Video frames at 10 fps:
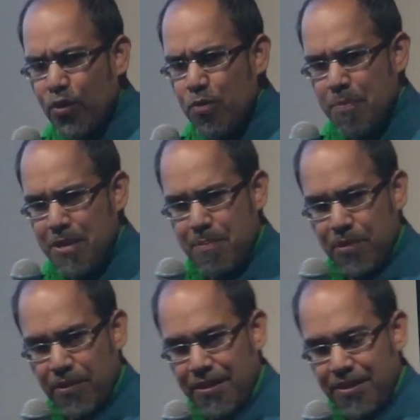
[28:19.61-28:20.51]
group of
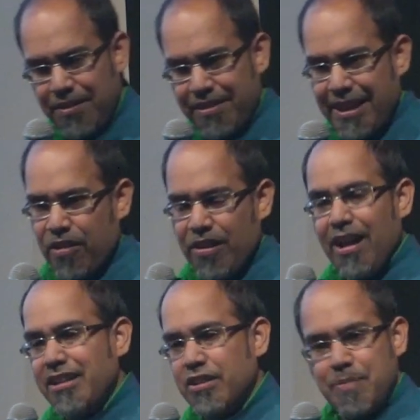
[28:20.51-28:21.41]
people that are
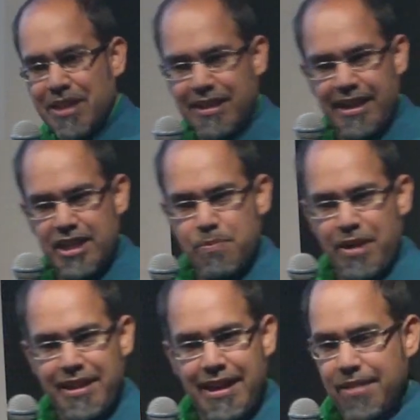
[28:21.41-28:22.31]
not going to be engaged
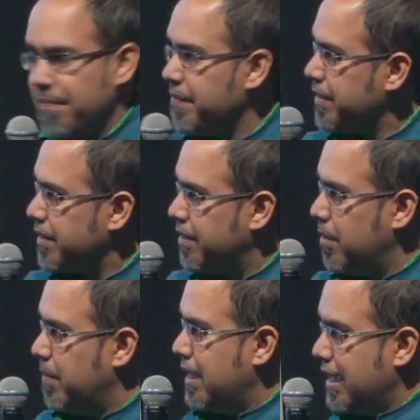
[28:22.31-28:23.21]
by that.
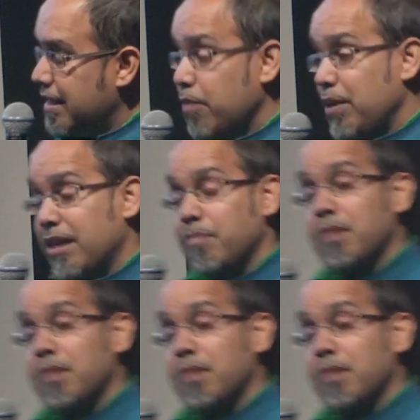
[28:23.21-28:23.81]
Um, and then we got to